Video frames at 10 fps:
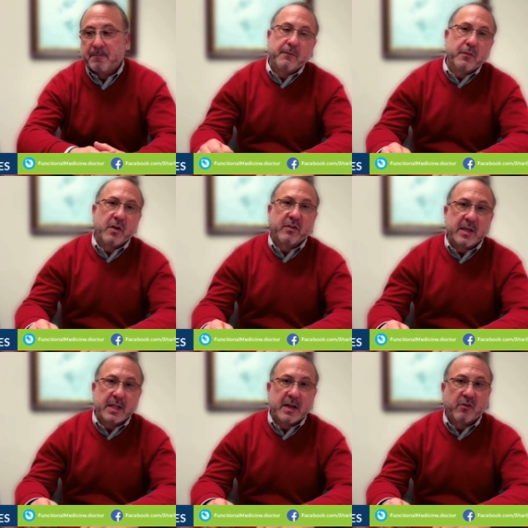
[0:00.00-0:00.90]

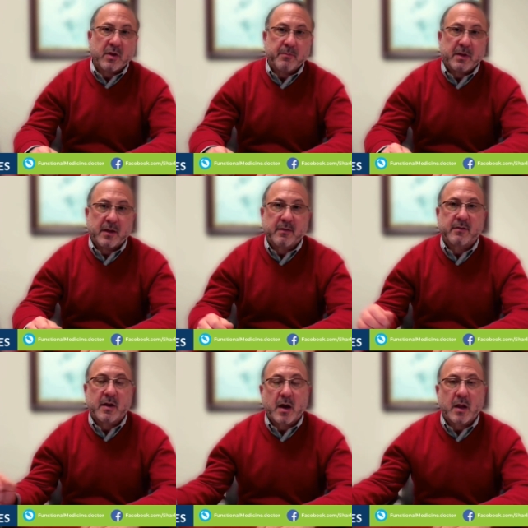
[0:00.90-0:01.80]
Unfortunately, that treatment
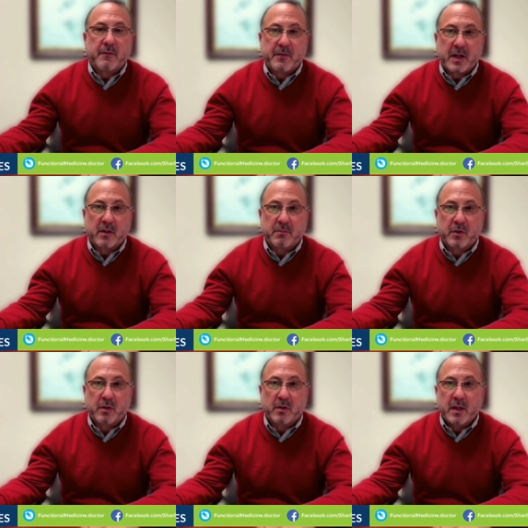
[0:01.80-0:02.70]
is not
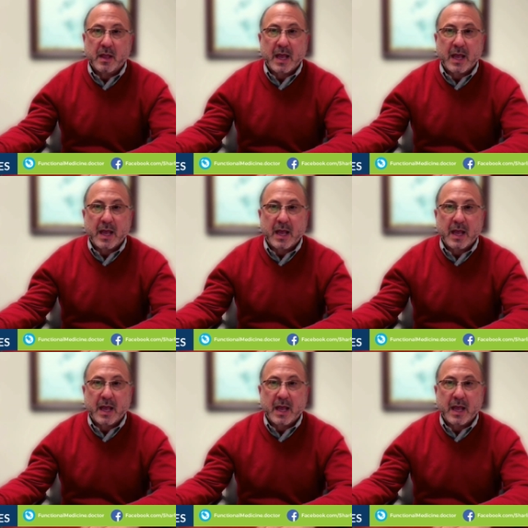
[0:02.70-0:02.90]
available